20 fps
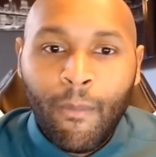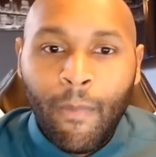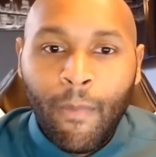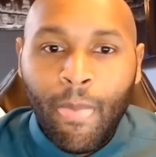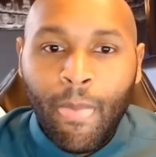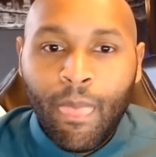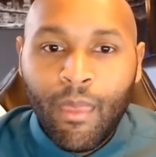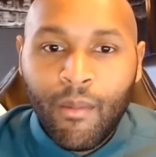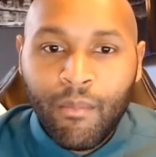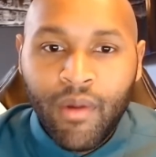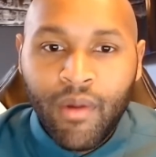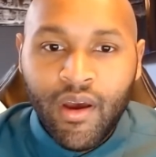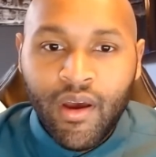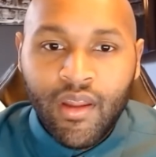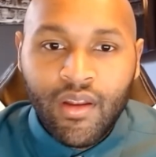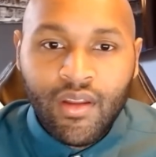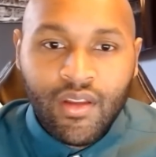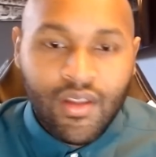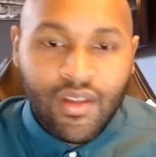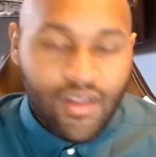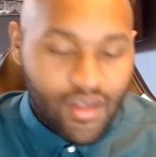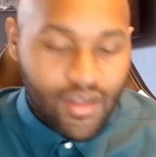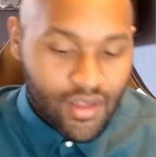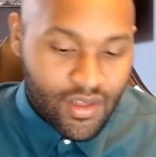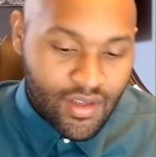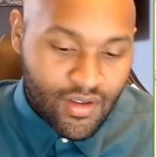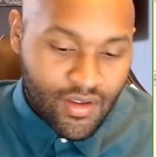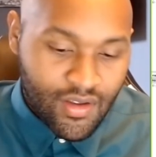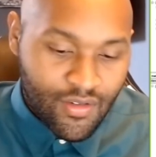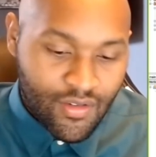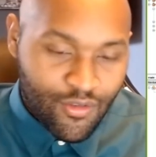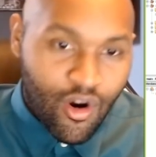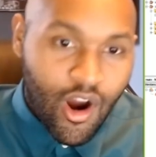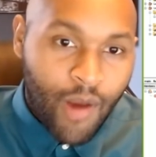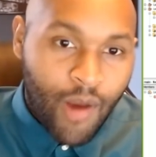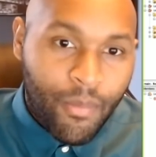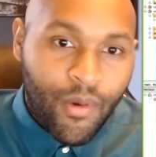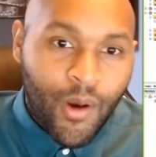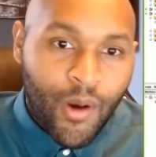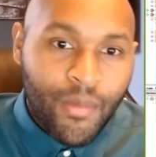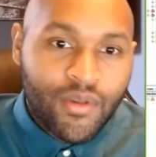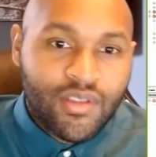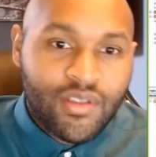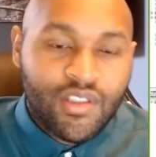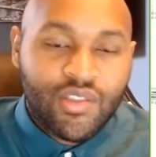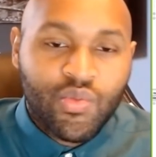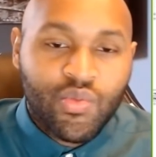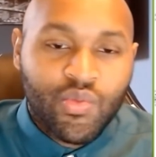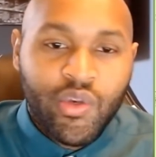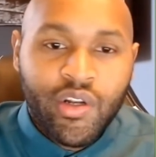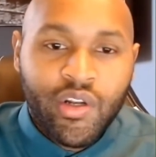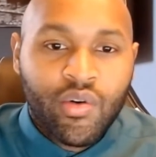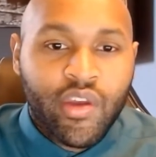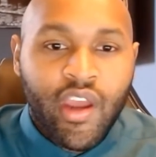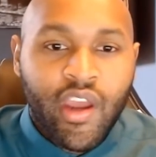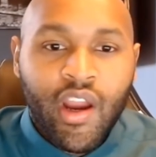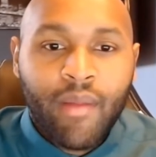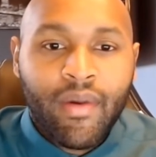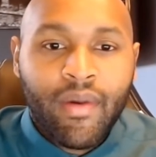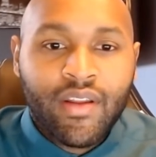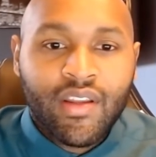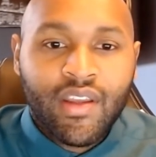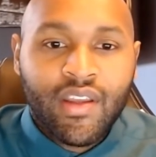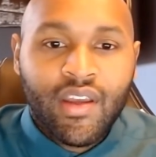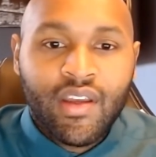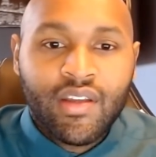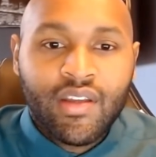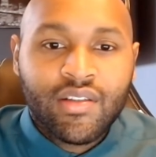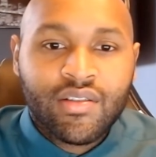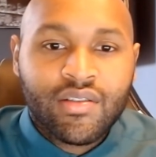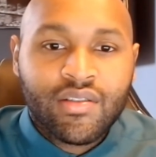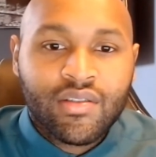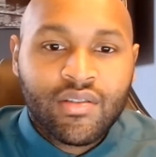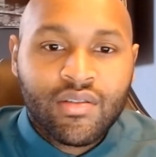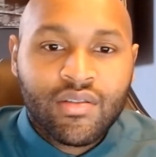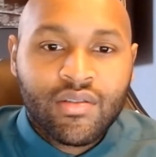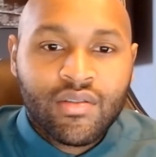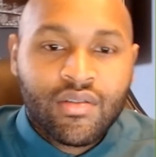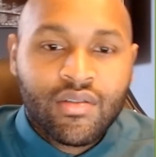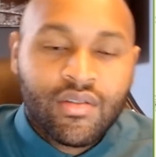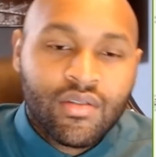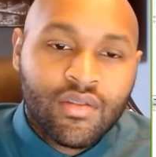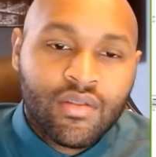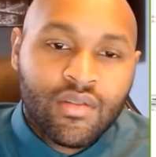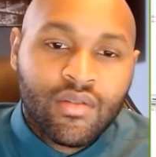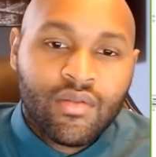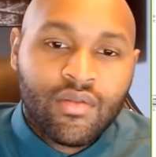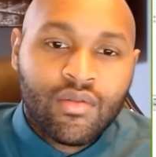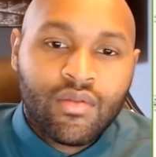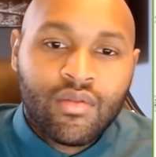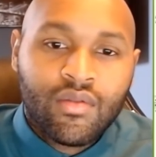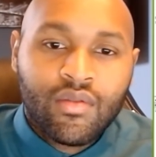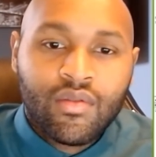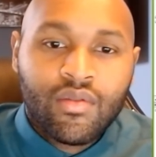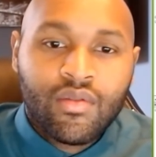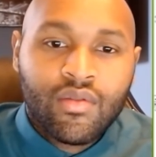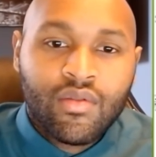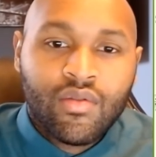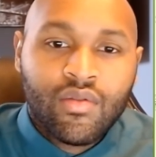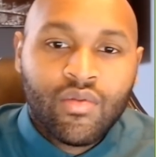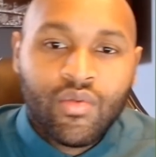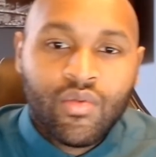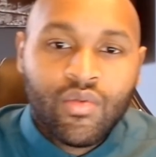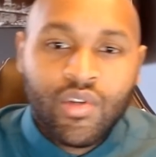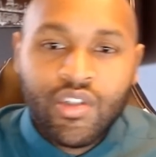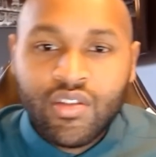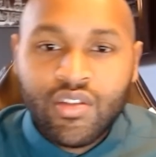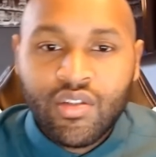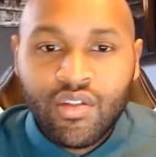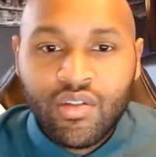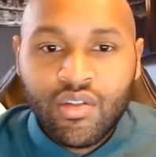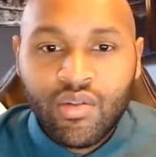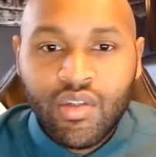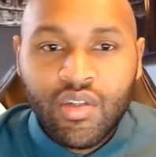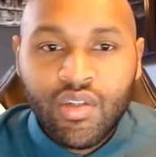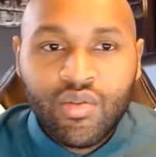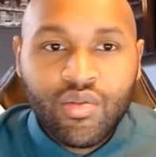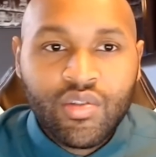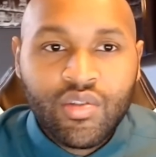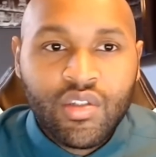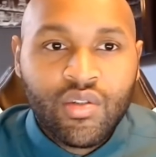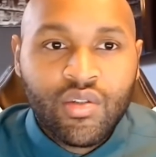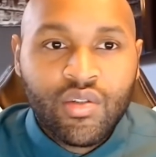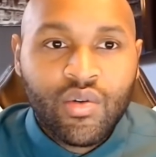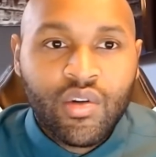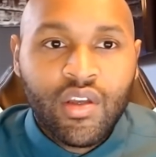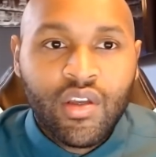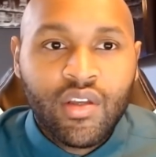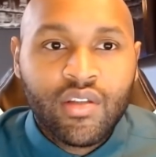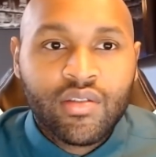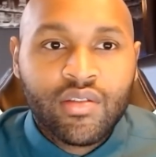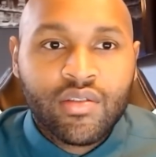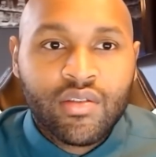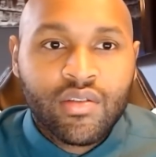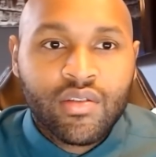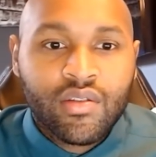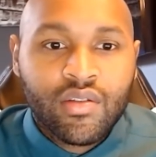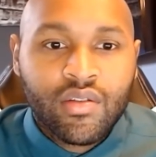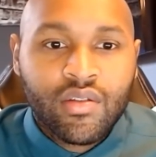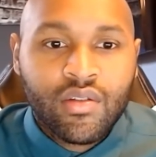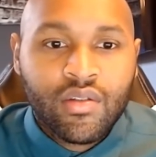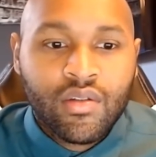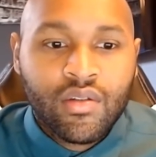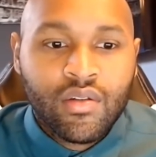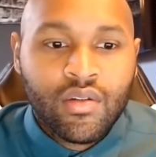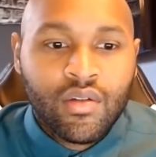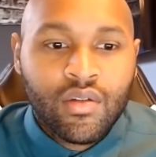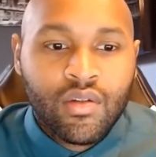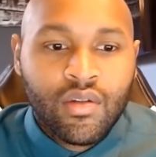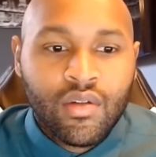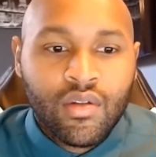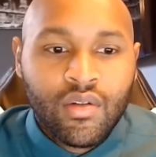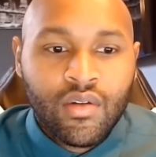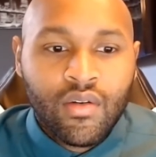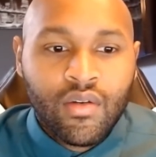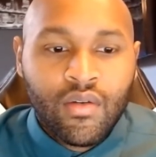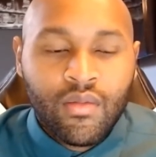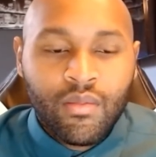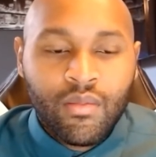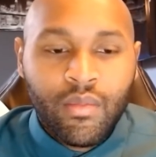but for our purposes, we don't care about the case. We're just going to do equals ignore case. Bam.